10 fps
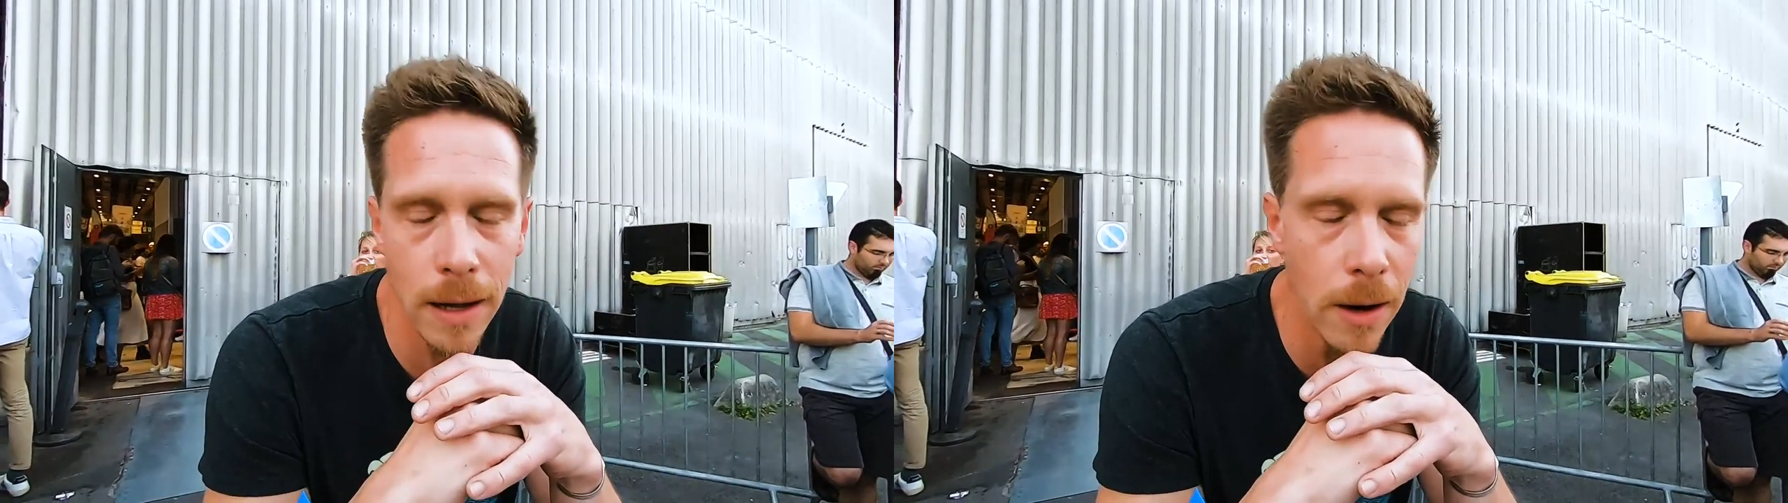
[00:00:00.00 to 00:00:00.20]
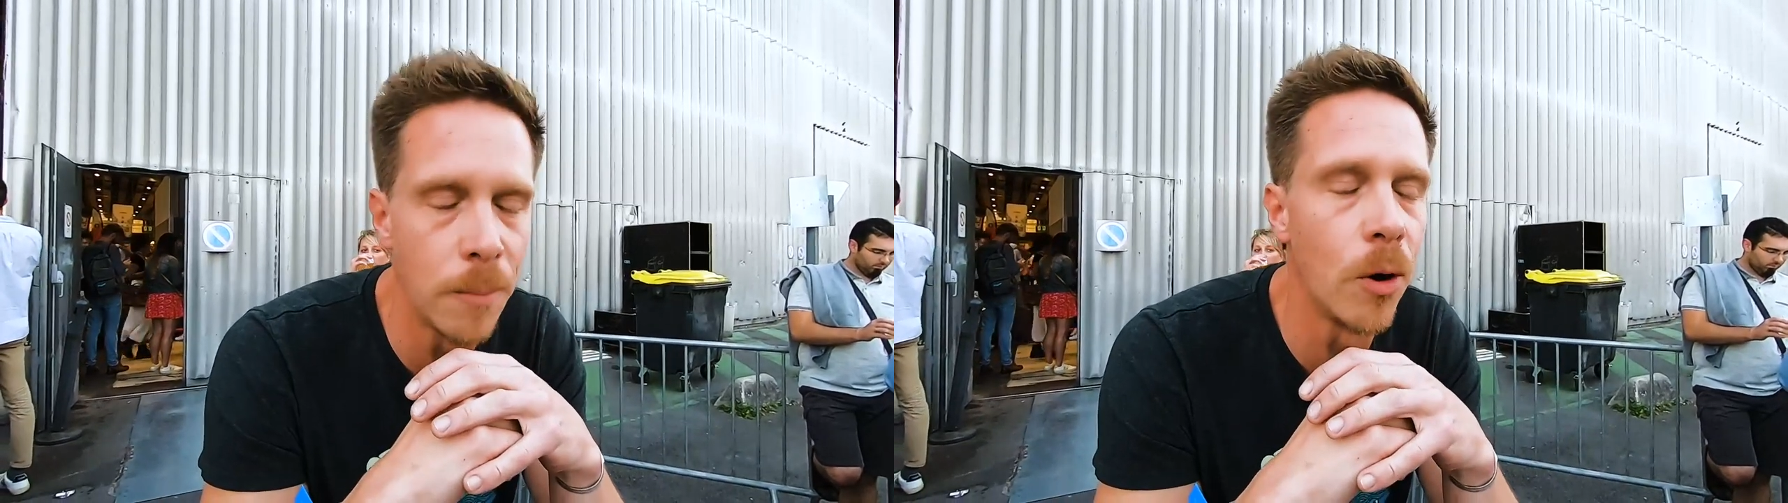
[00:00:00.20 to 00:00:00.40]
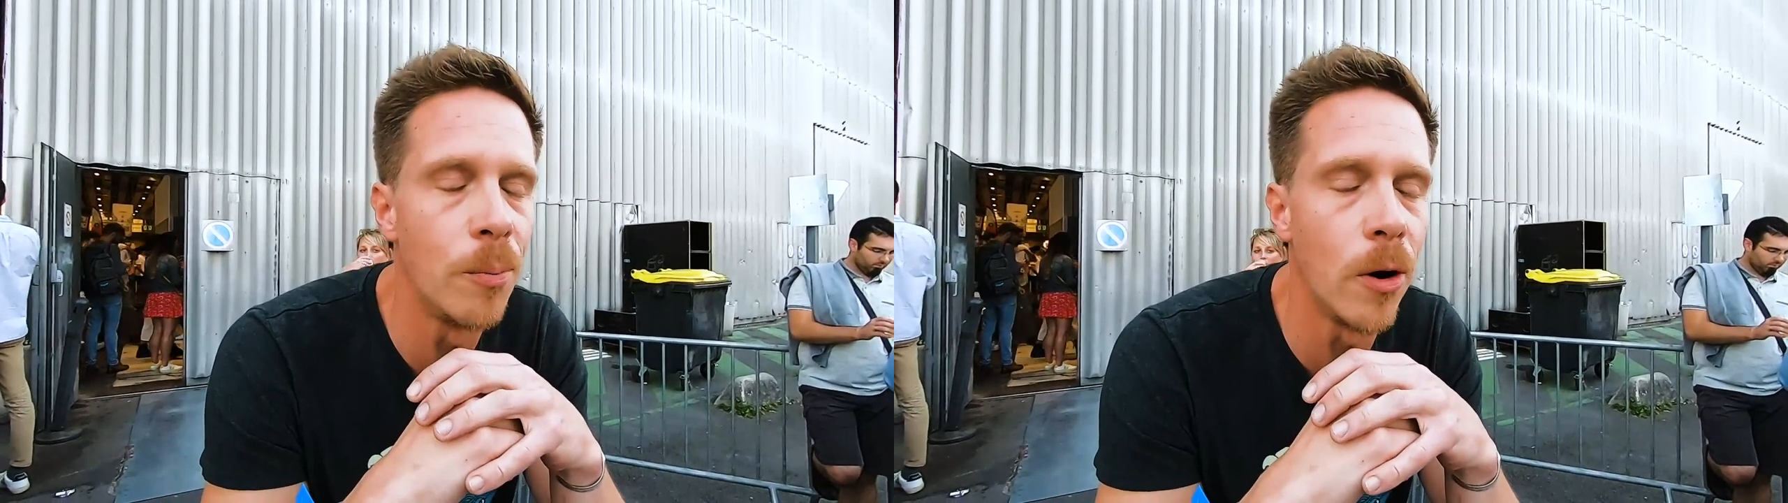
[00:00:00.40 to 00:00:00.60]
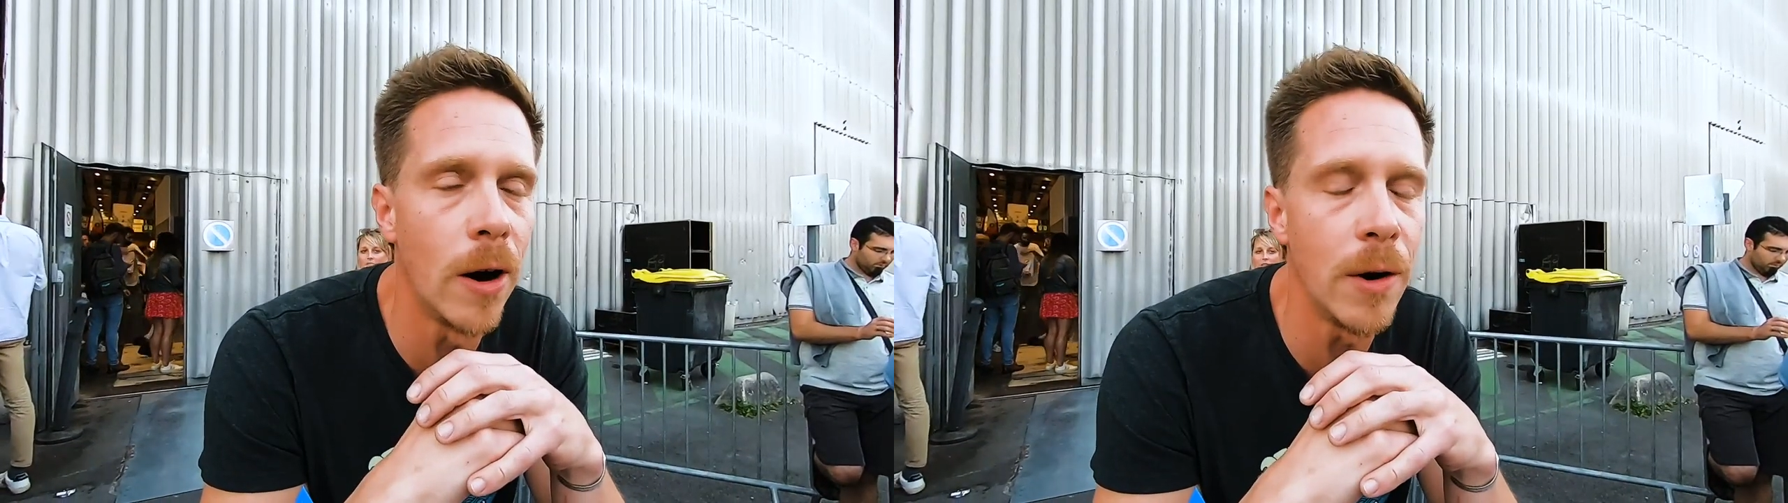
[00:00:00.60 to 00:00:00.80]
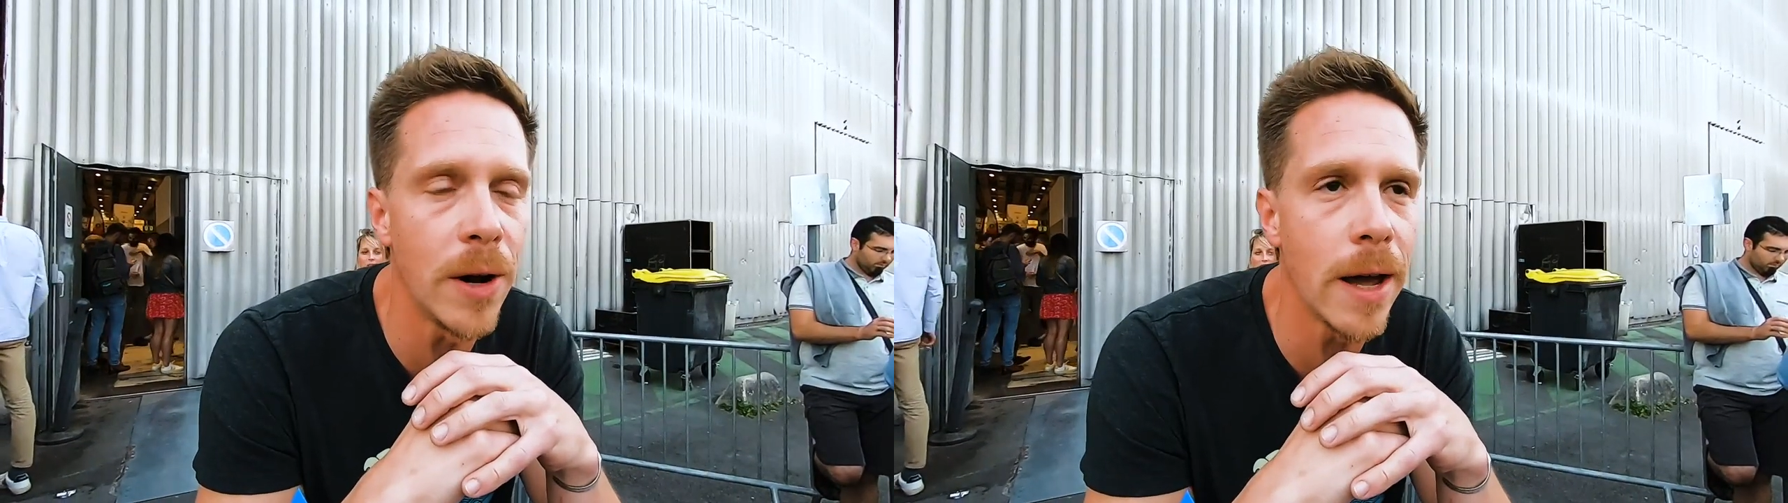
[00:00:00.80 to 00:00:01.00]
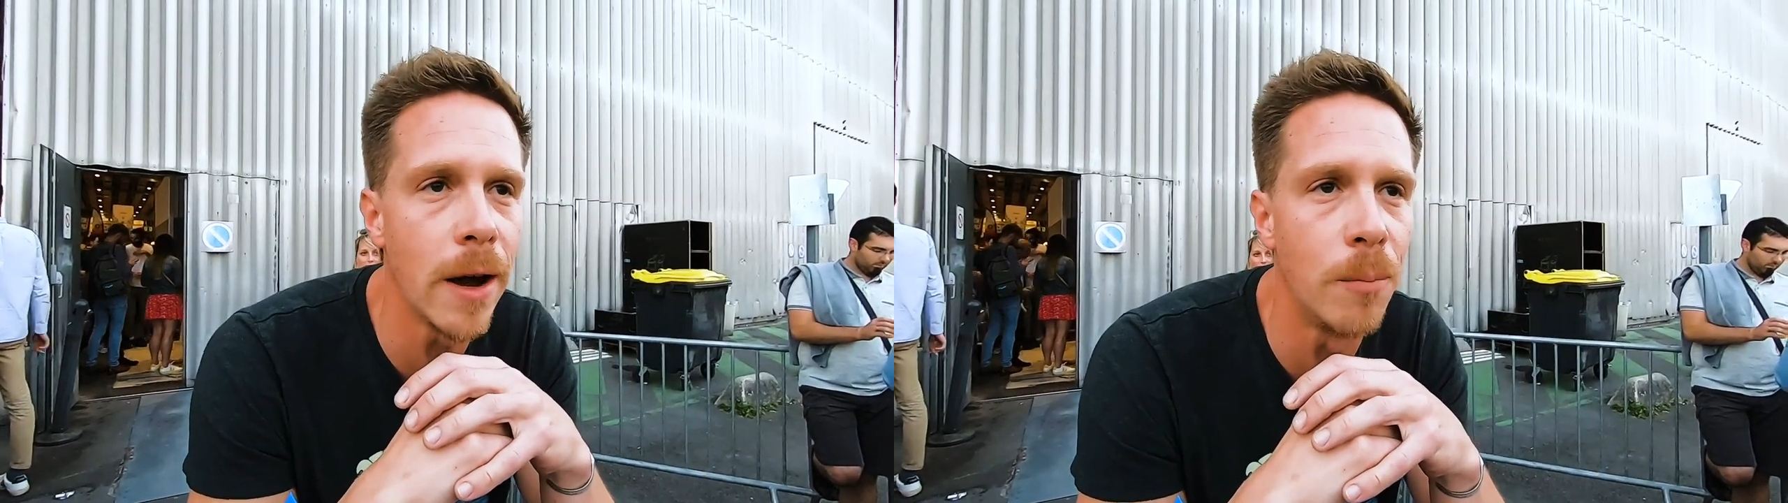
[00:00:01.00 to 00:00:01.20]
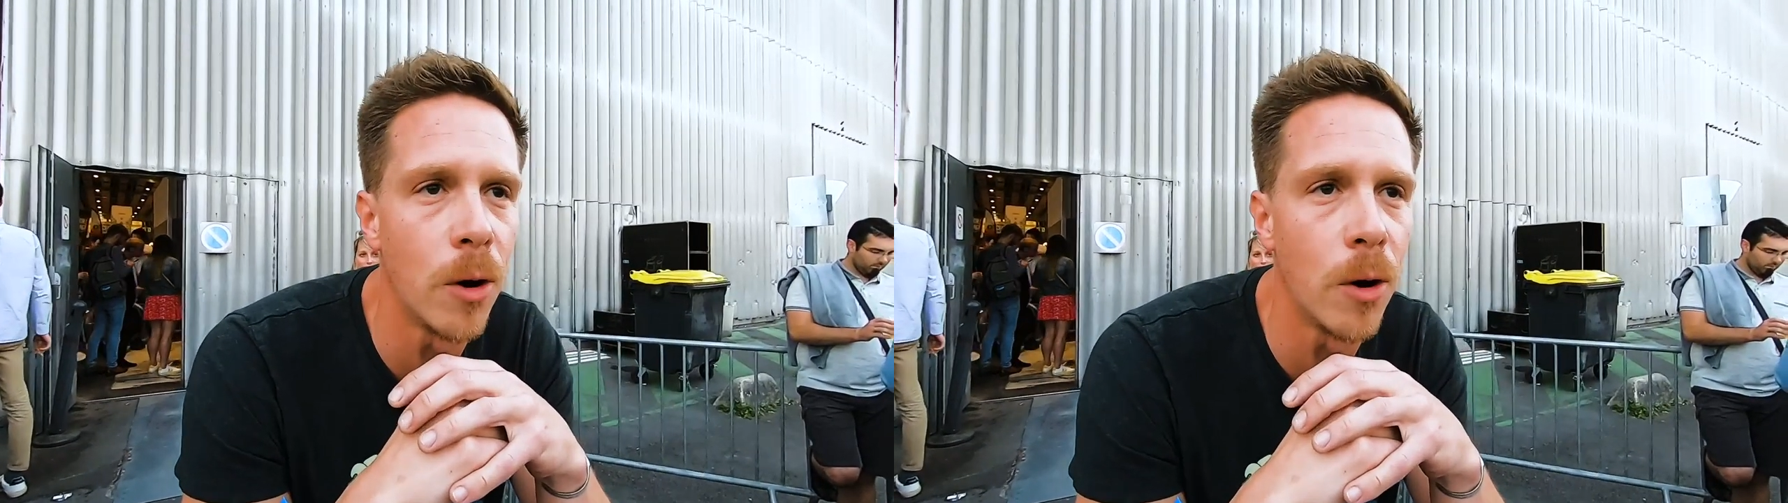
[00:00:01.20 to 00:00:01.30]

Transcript: yeah, proper area,